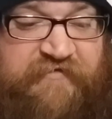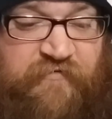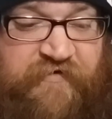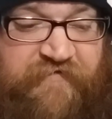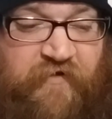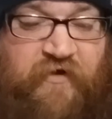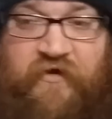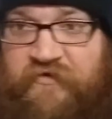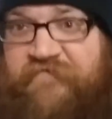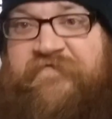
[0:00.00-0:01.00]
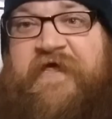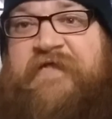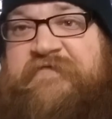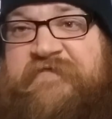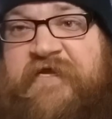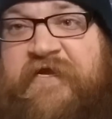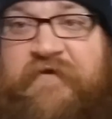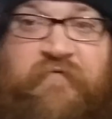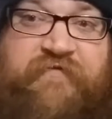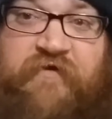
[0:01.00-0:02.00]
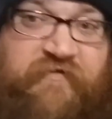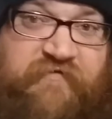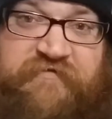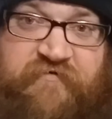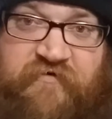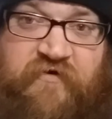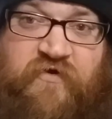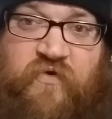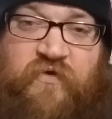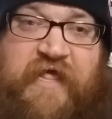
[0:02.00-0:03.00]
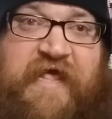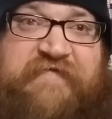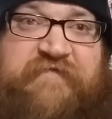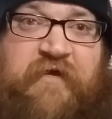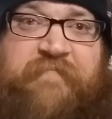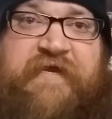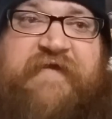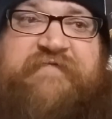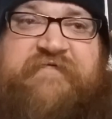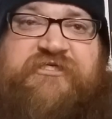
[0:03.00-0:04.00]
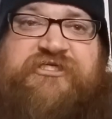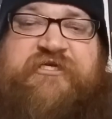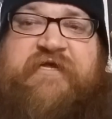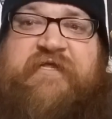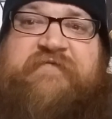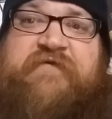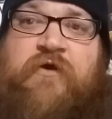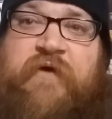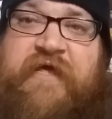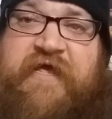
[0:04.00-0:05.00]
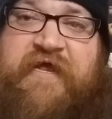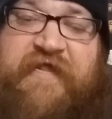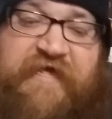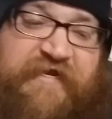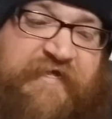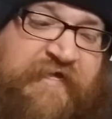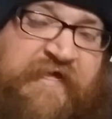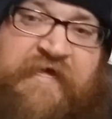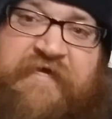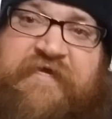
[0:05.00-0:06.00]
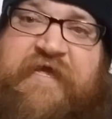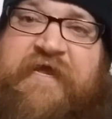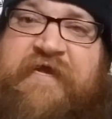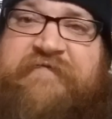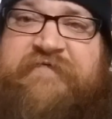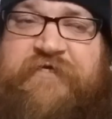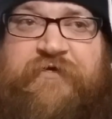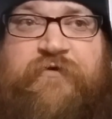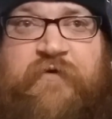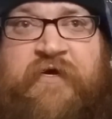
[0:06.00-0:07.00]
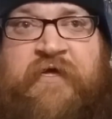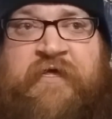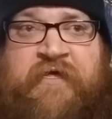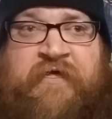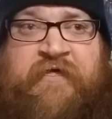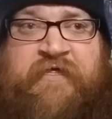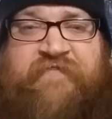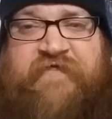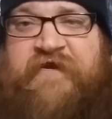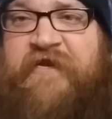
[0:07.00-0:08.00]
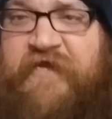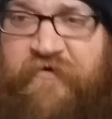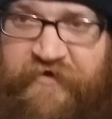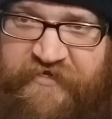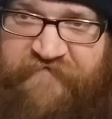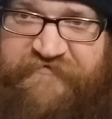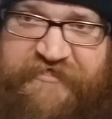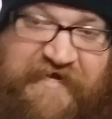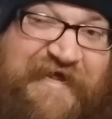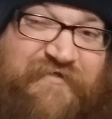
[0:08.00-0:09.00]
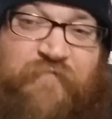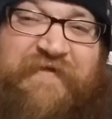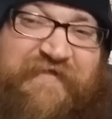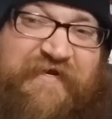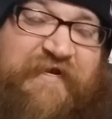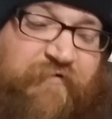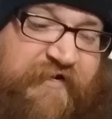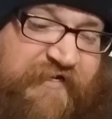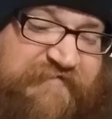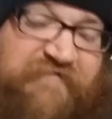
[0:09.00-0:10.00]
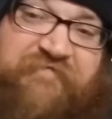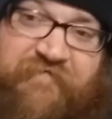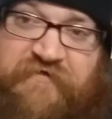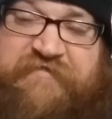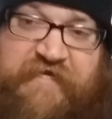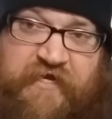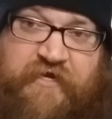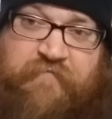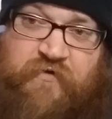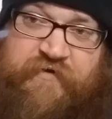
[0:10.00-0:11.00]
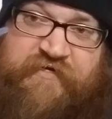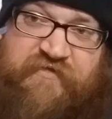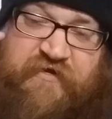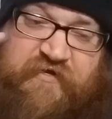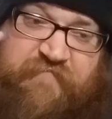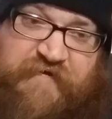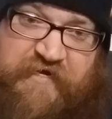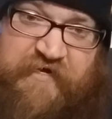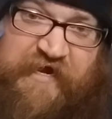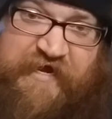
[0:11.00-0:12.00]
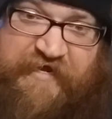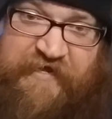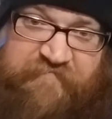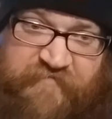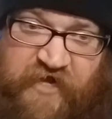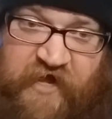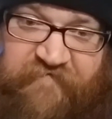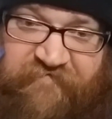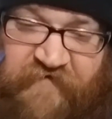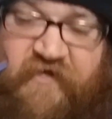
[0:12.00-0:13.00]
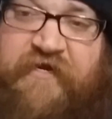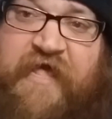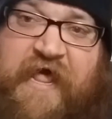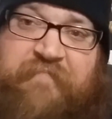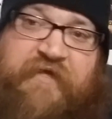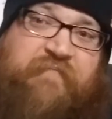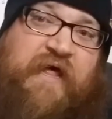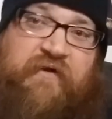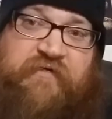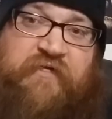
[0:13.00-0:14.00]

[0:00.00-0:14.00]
with all of that said, and with all those cool-ass updates and shit, let's go ahead and get into the nitty-gritty of shit. And I do mean the nitty-gritty because the first thing I am going to talk about, I am not fucking happy about.